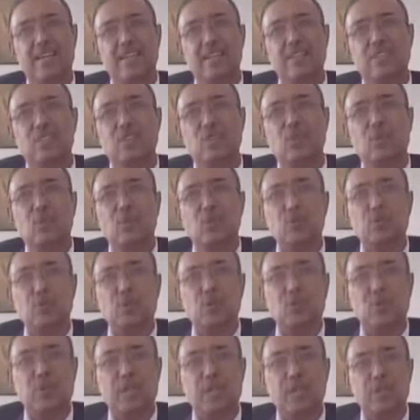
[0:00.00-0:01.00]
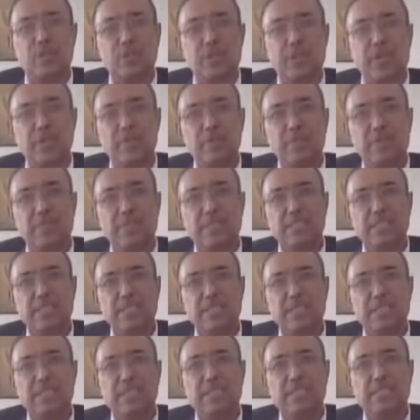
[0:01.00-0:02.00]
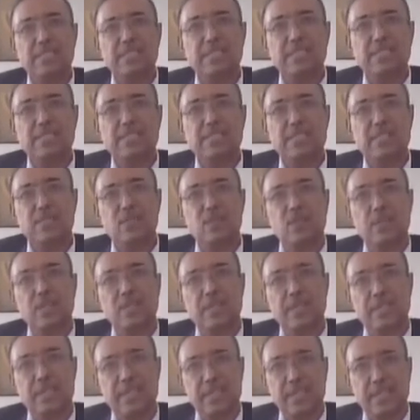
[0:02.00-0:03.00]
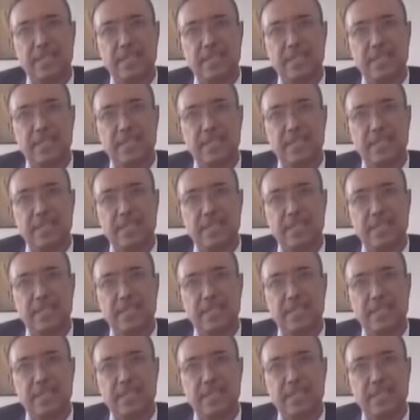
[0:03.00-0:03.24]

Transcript: So what we have been seeing is a secular trend